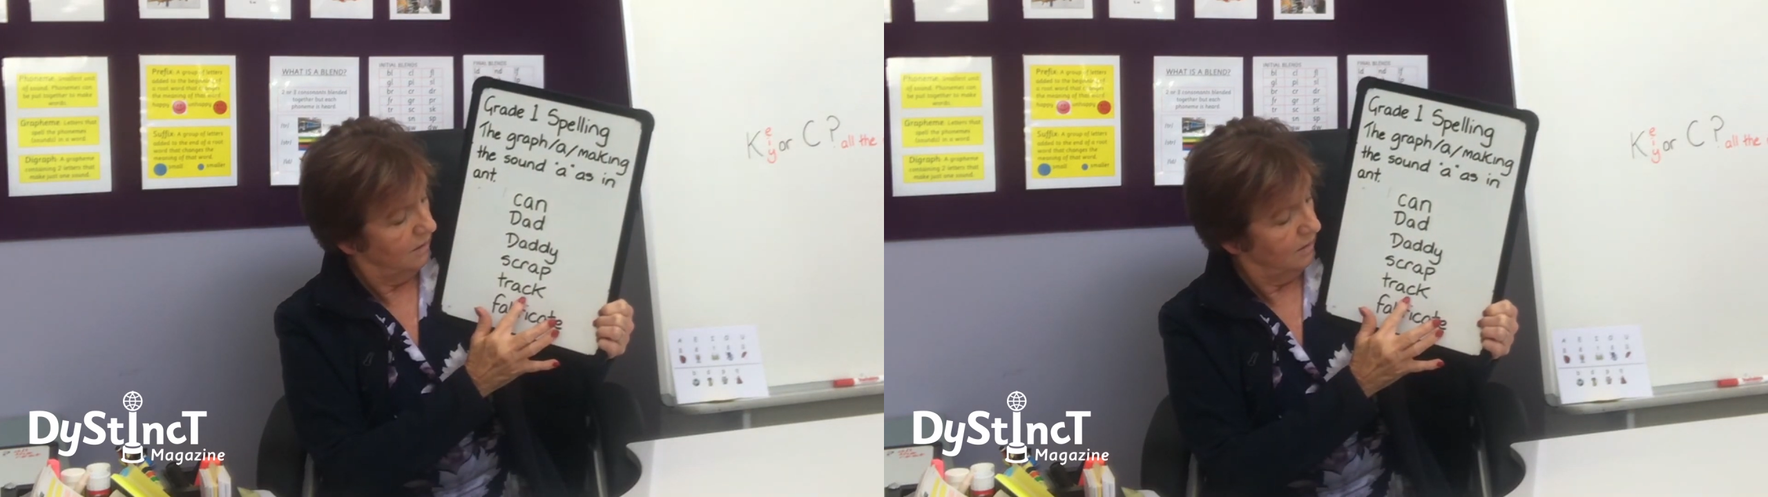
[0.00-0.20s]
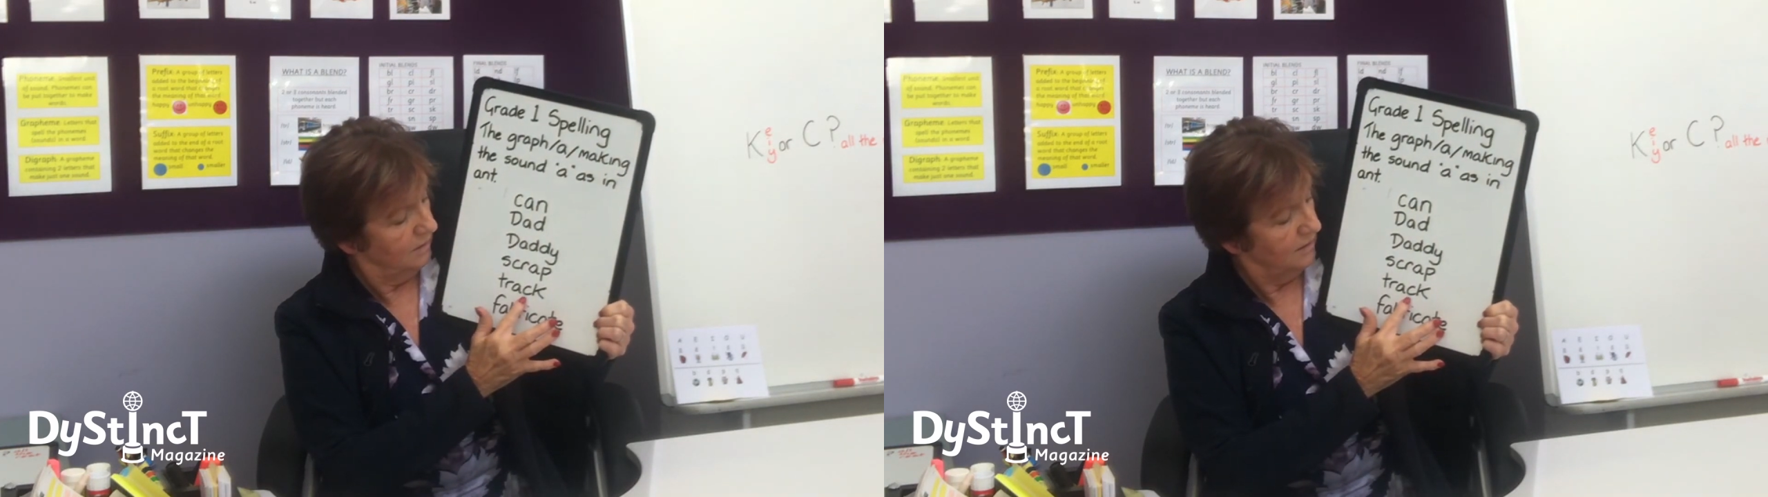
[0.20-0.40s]

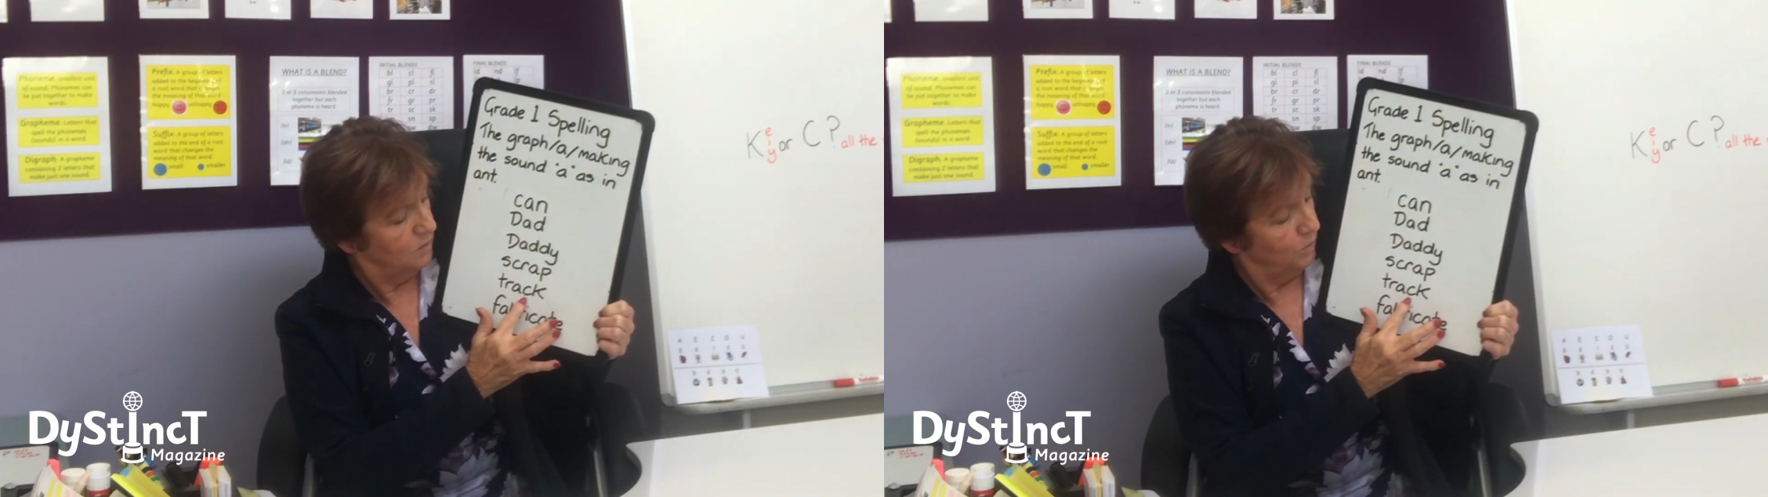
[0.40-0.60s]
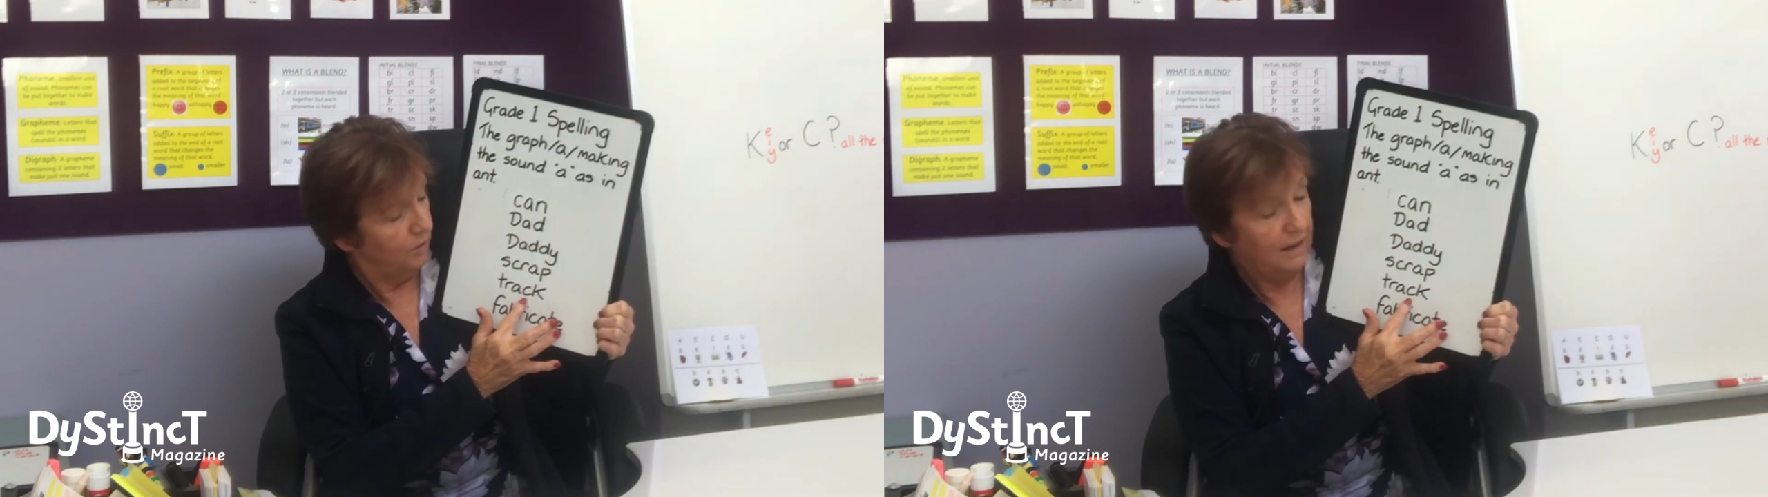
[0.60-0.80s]
This
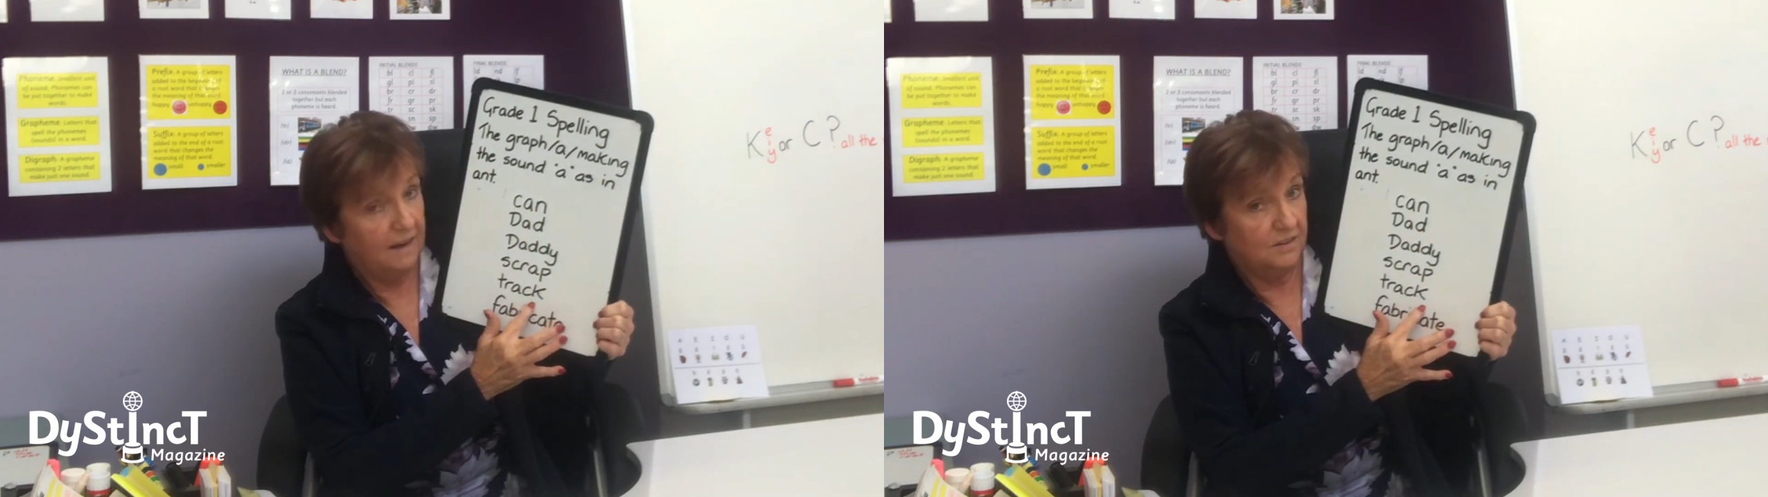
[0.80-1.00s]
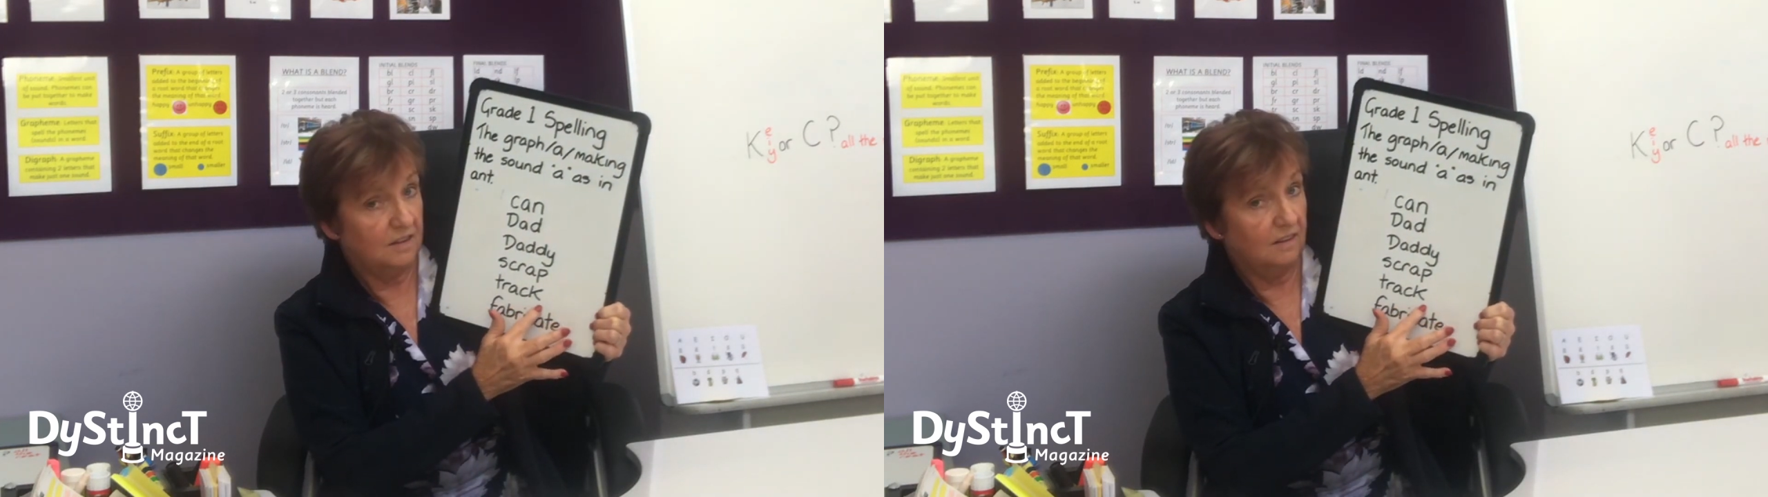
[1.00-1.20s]
word
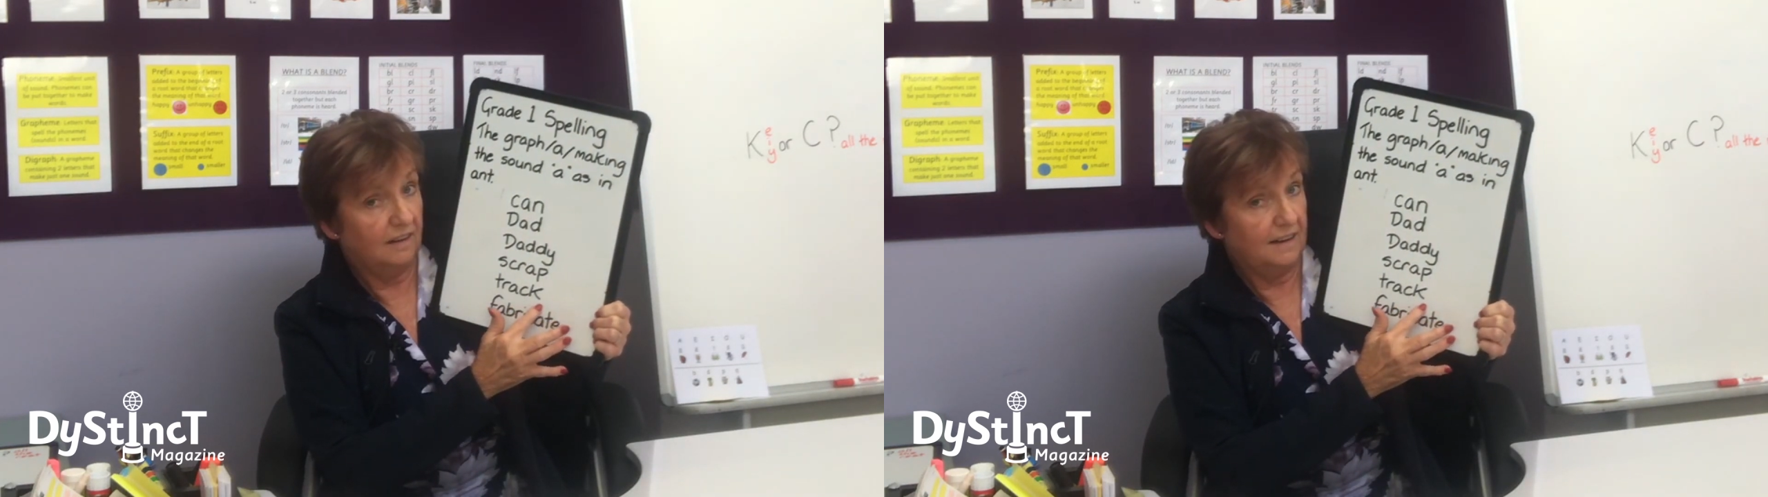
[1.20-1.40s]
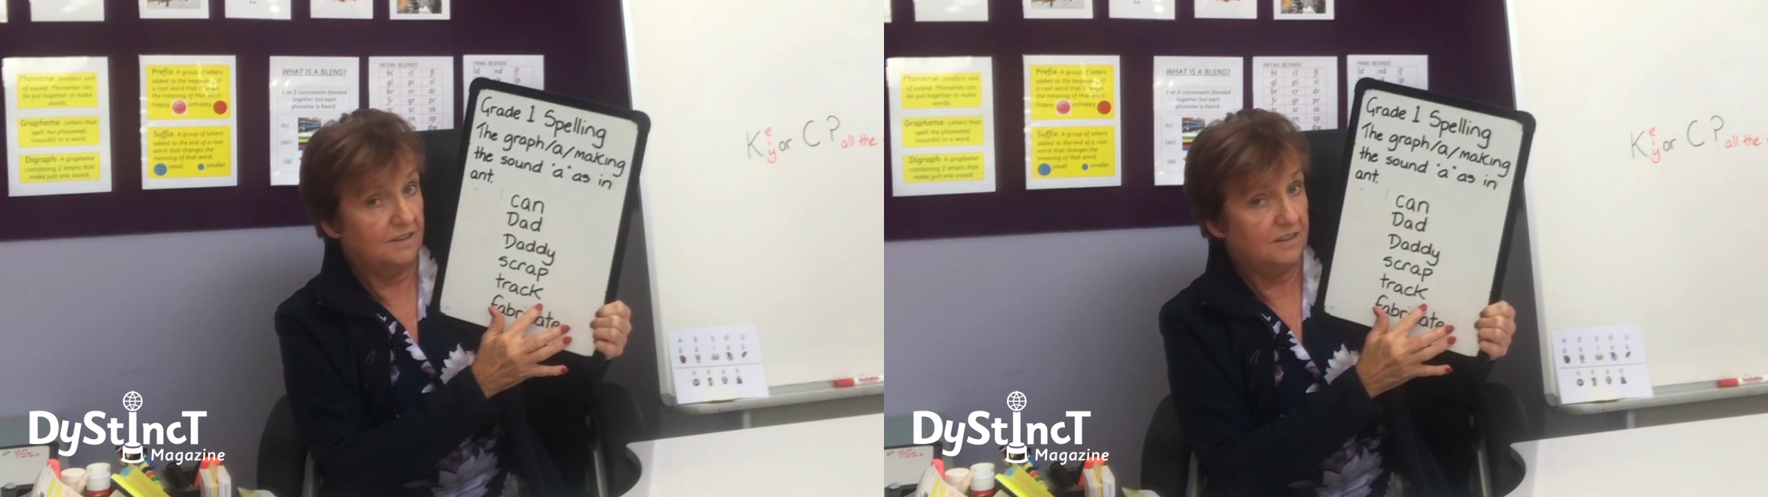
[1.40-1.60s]
ends in the
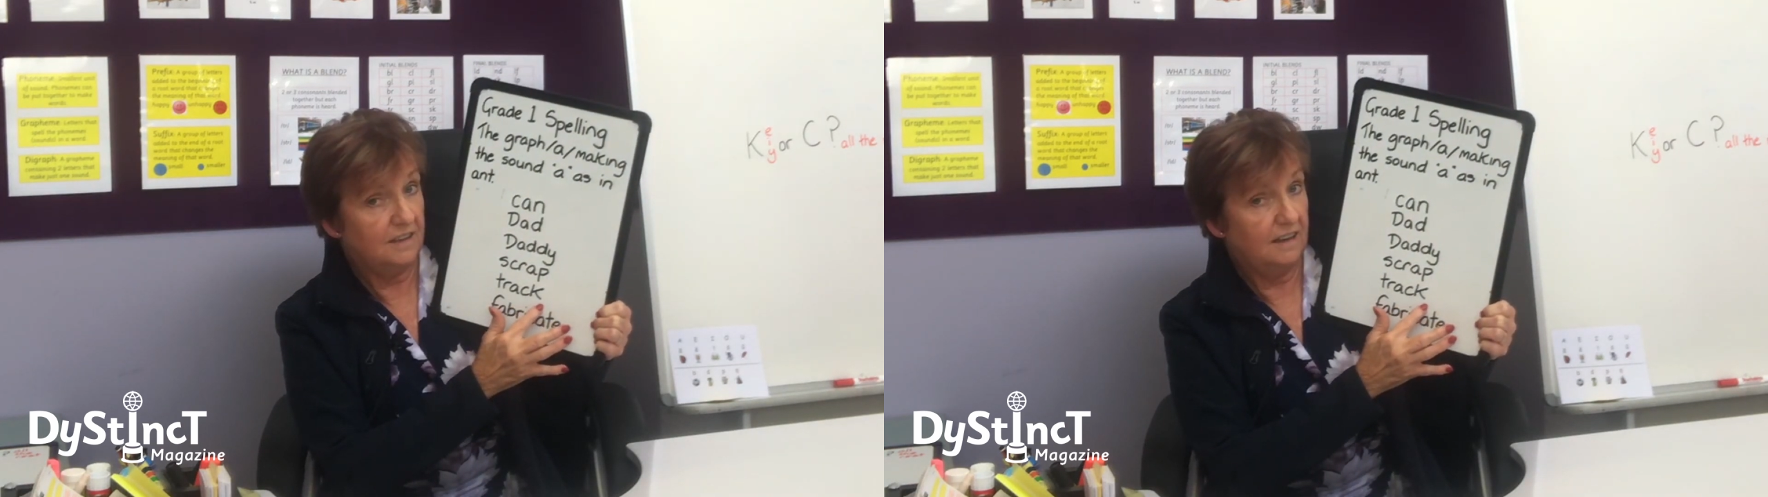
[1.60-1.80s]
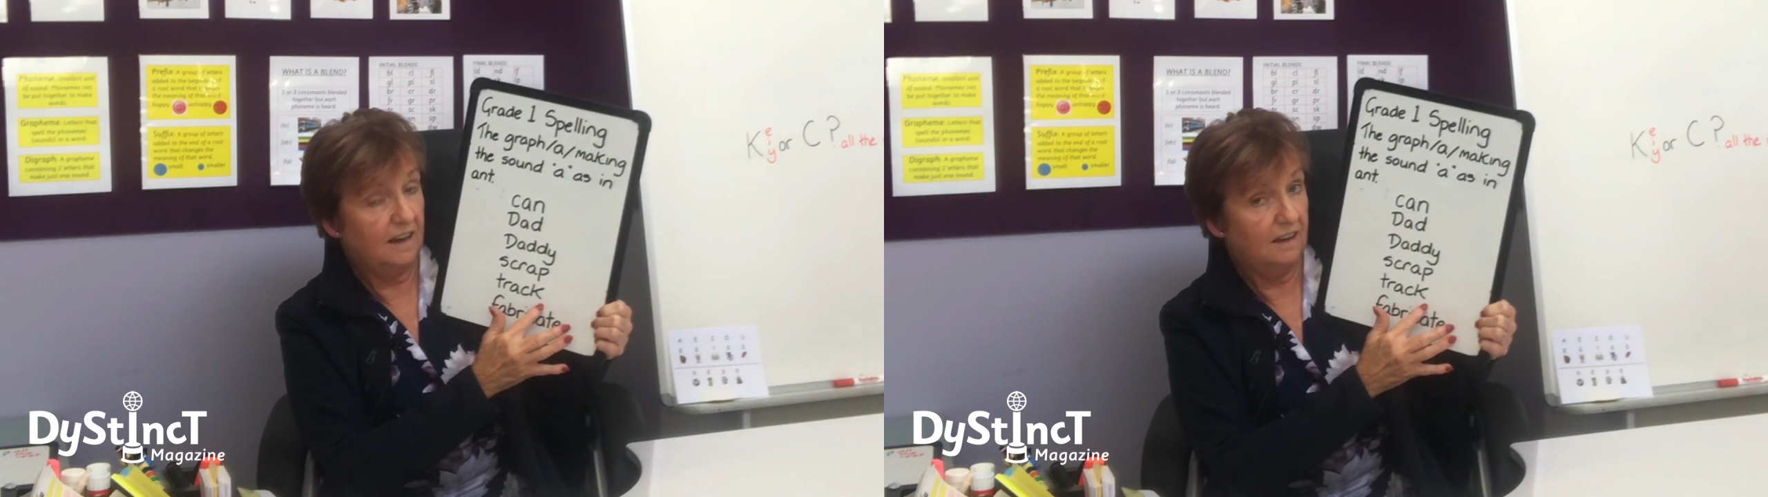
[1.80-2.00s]
letter
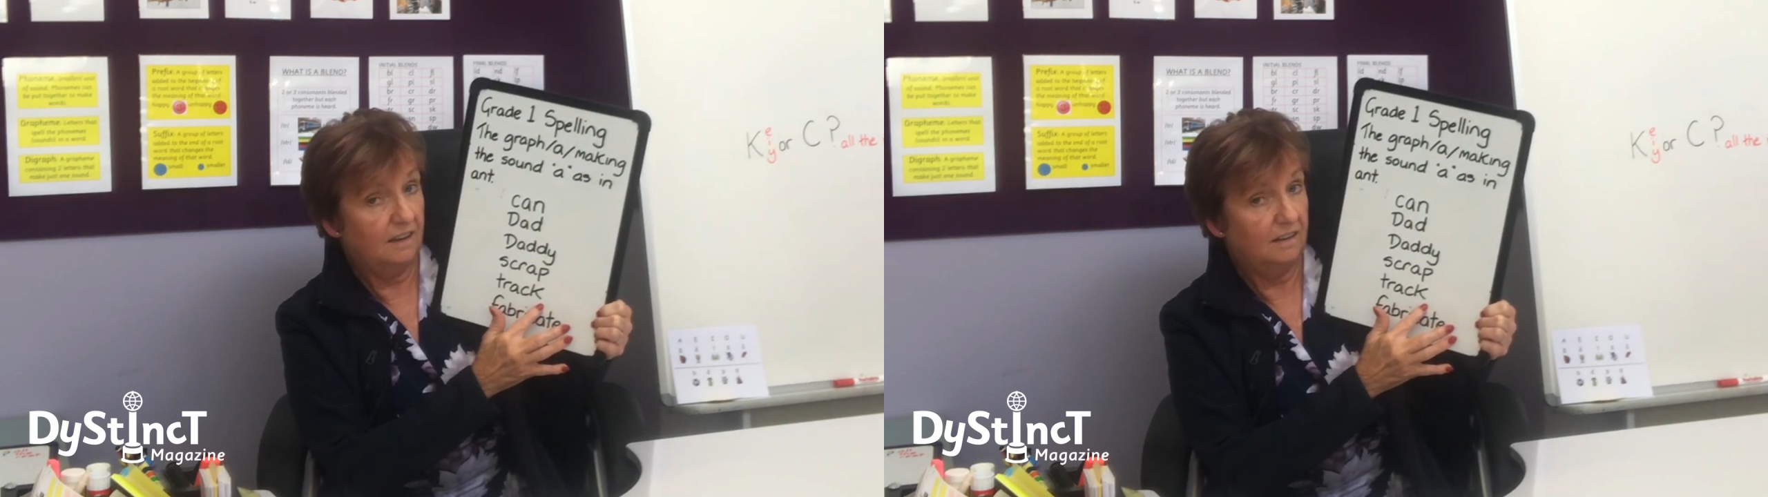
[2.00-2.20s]
CK,